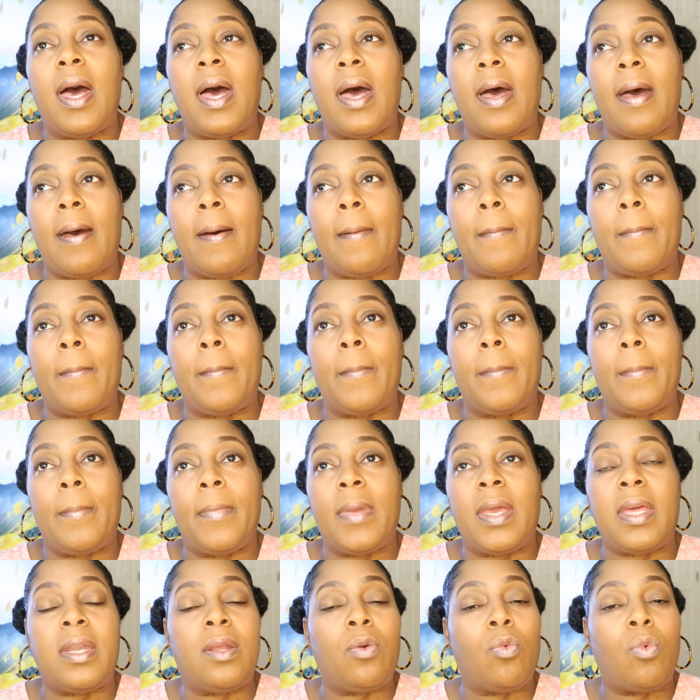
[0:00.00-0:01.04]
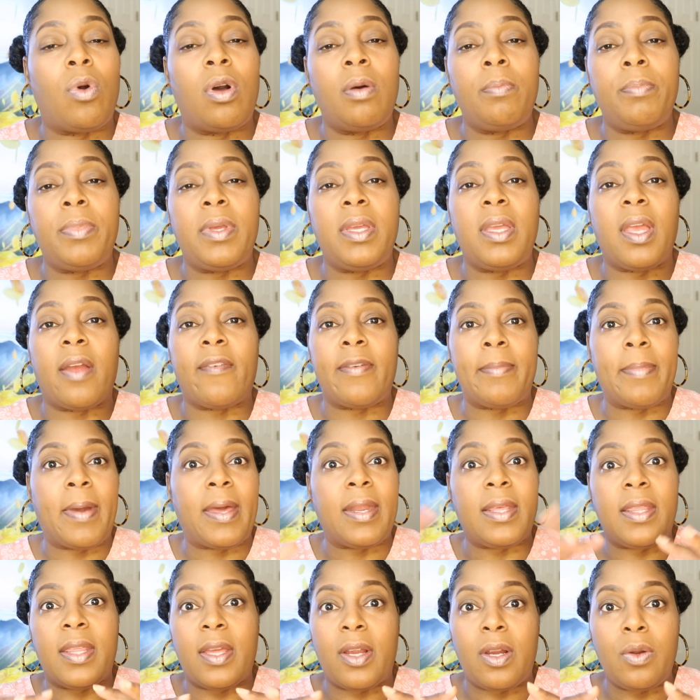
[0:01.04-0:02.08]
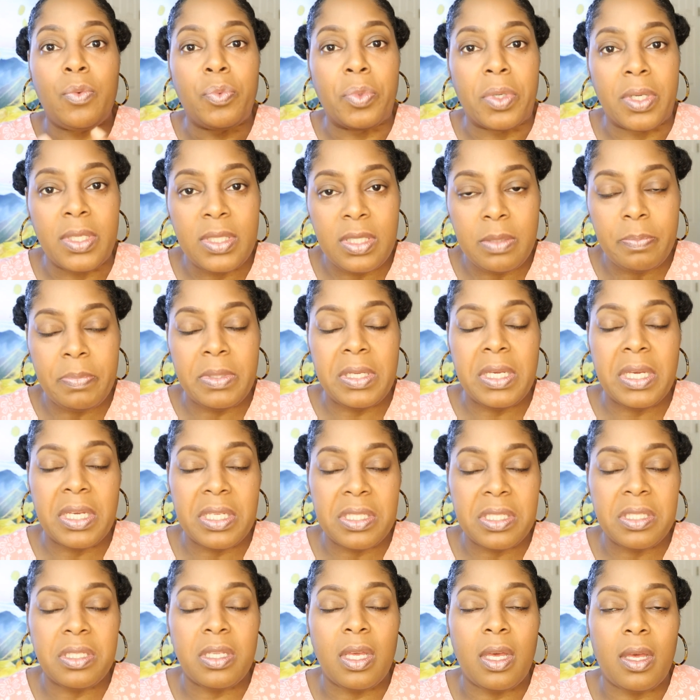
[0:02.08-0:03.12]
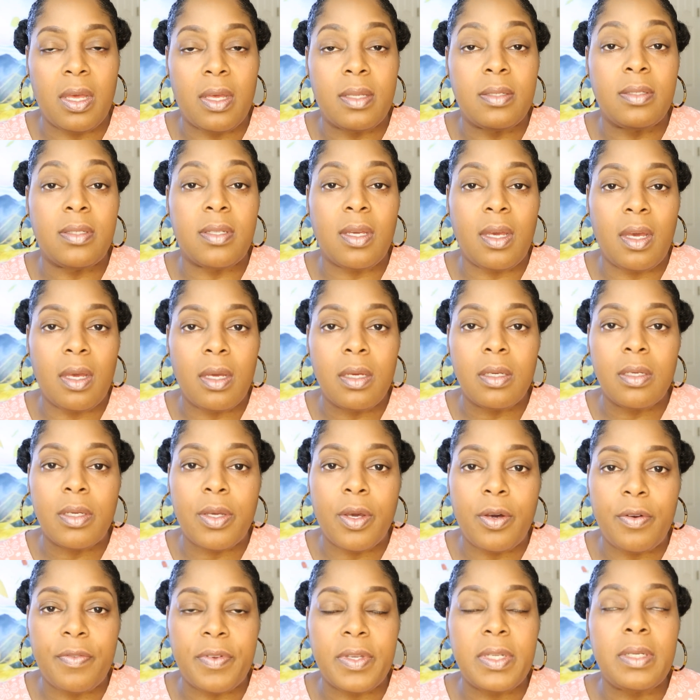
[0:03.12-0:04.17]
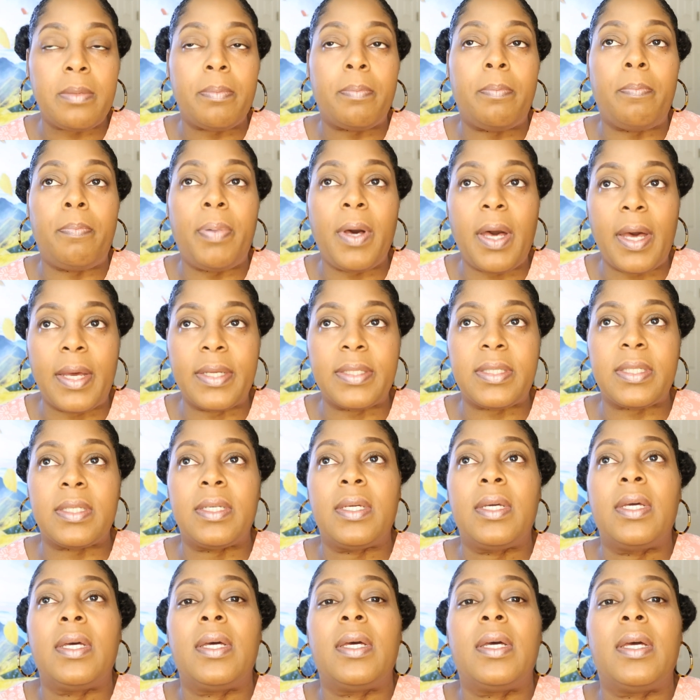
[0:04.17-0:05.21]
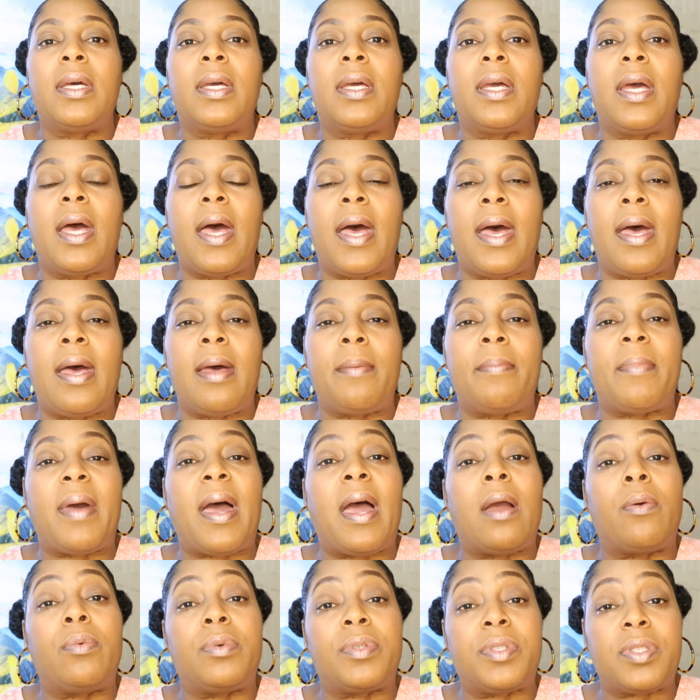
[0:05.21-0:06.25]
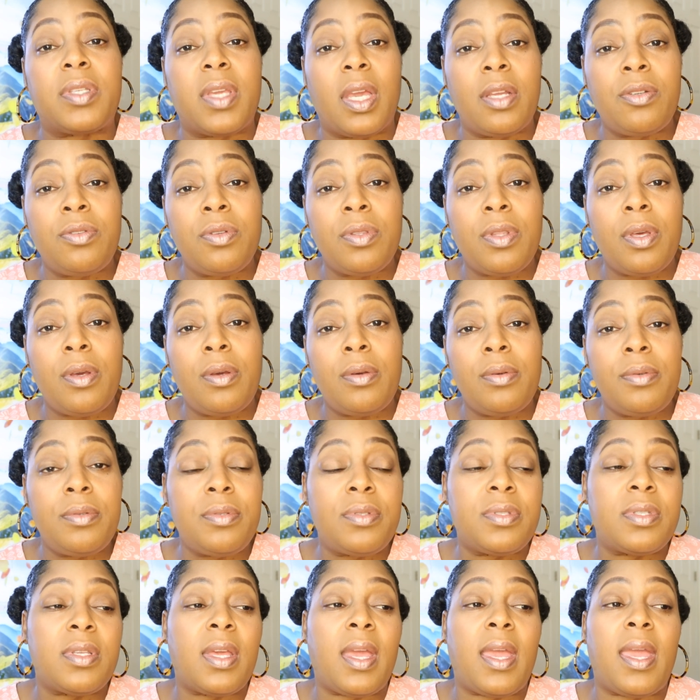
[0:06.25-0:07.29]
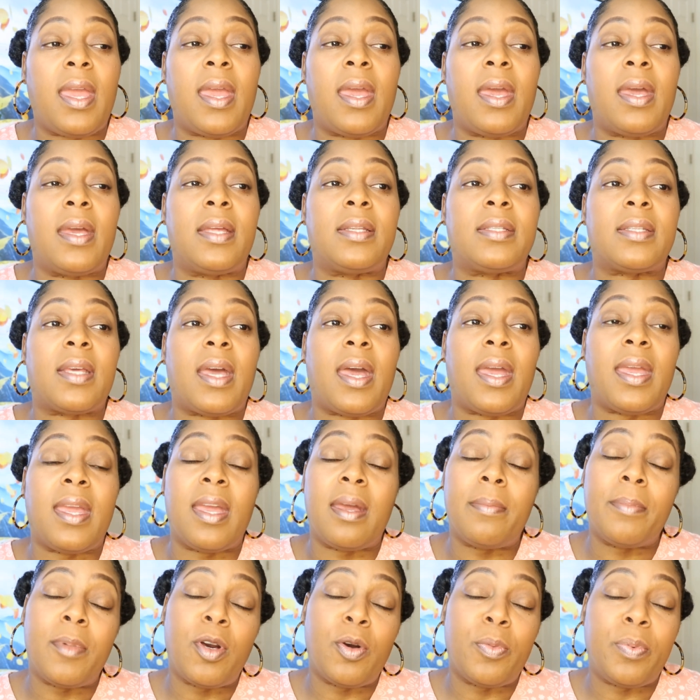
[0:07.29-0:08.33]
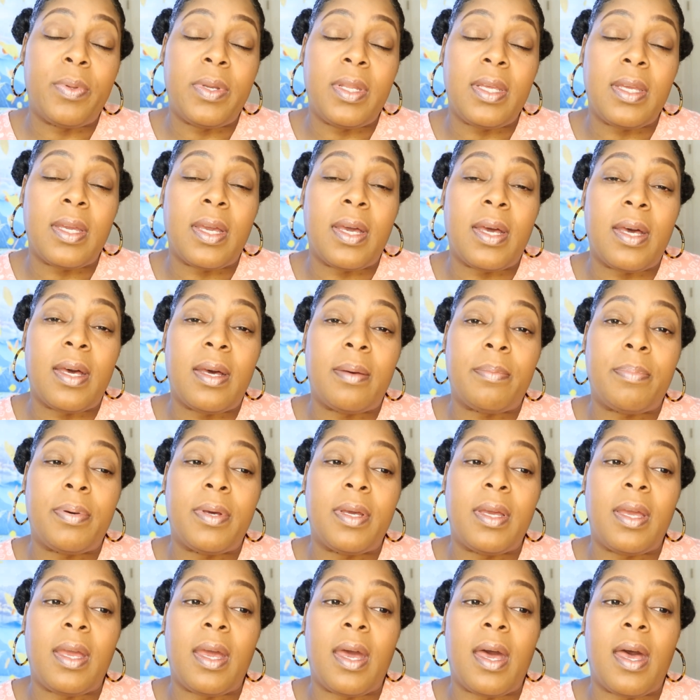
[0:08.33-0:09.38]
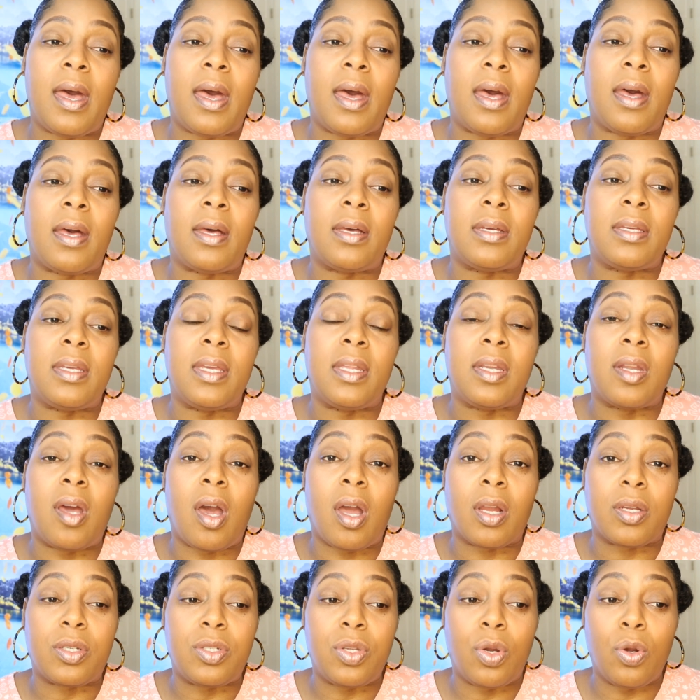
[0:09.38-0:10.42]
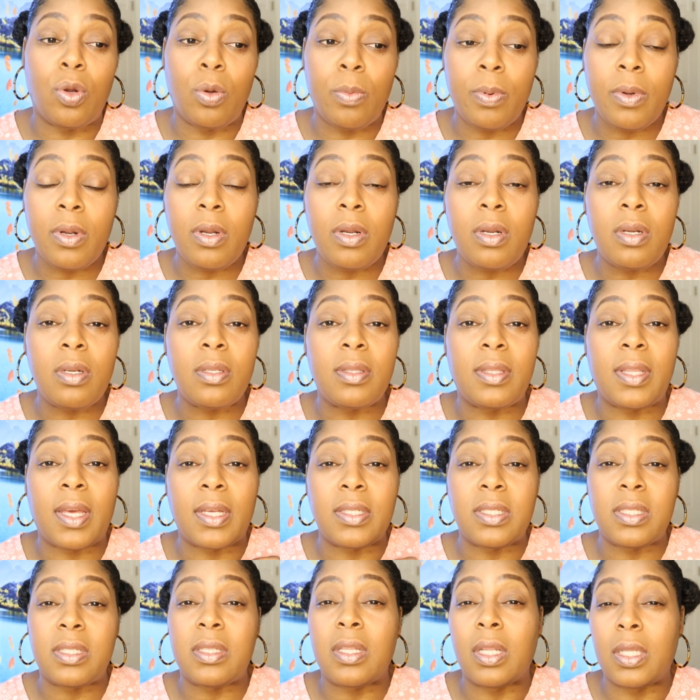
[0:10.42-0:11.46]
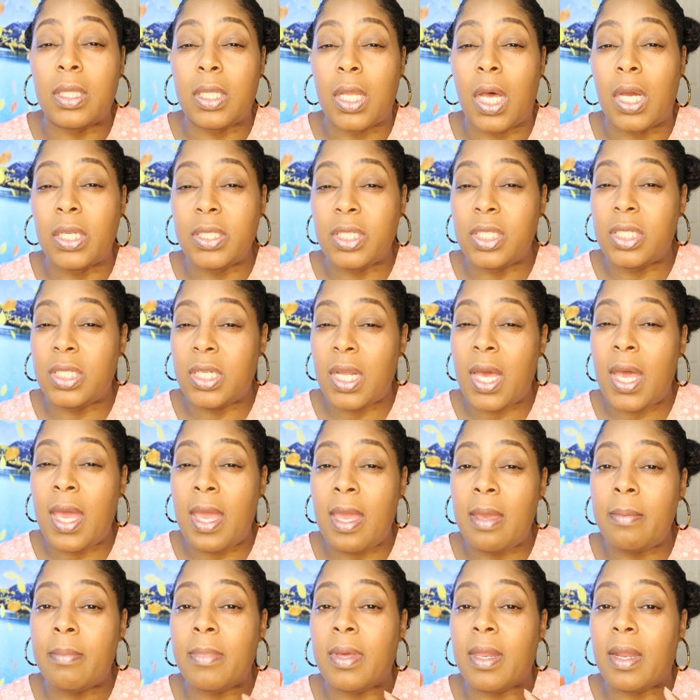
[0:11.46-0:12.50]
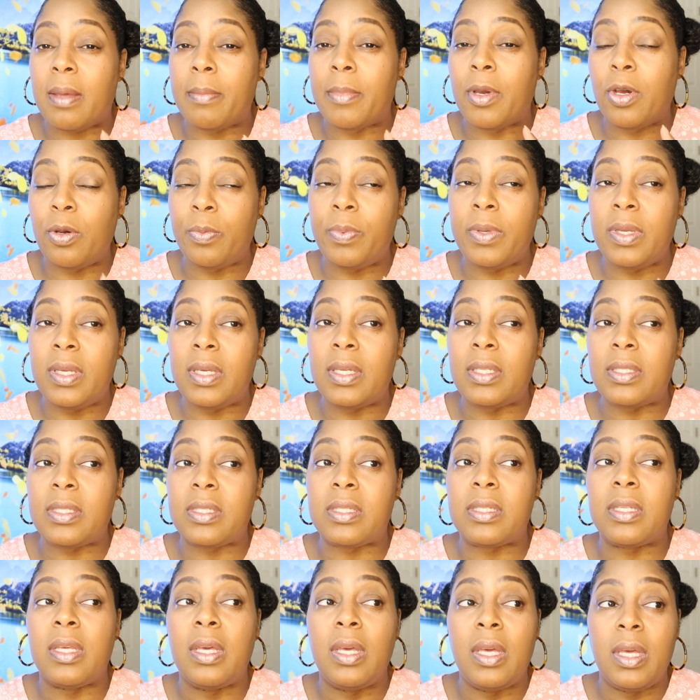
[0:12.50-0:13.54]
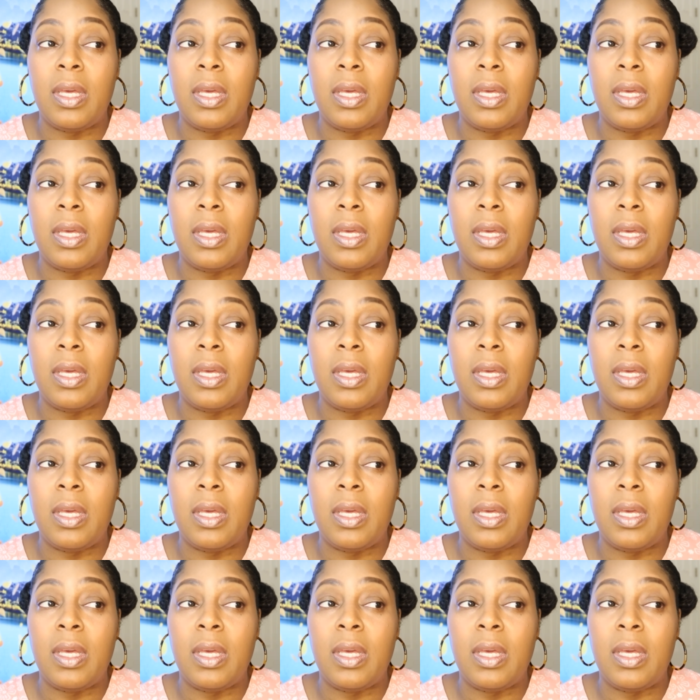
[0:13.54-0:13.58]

Um, and it won't be everybody there at once because, uh, duh, COVID. But um, I will schedule those and I am opening up uh, in October. That's the launch time and I'm hoping it's